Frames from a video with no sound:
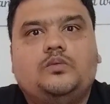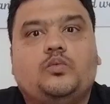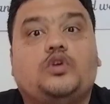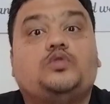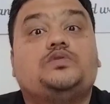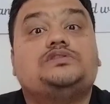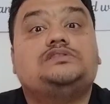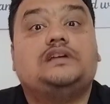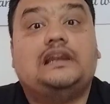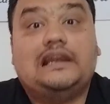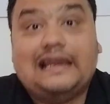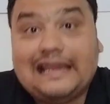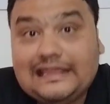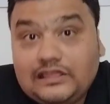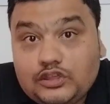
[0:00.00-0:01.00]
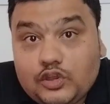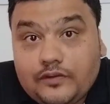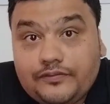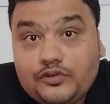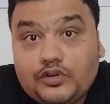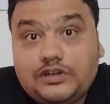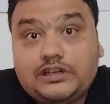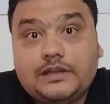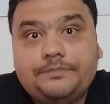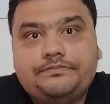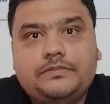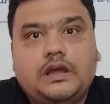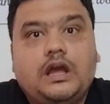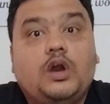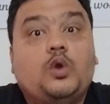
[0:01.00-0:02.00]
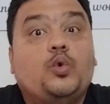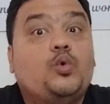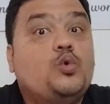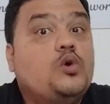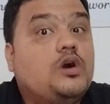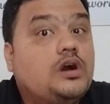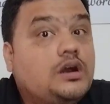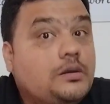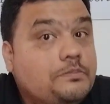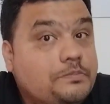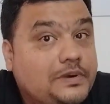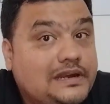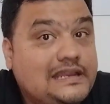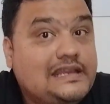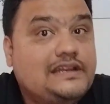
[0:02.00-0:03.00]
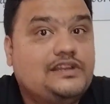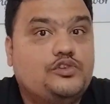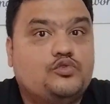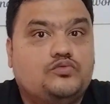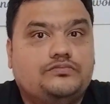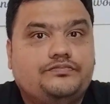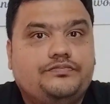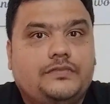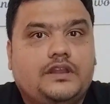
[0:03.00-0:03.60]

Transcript: what was the length of your trip, who accompanied you,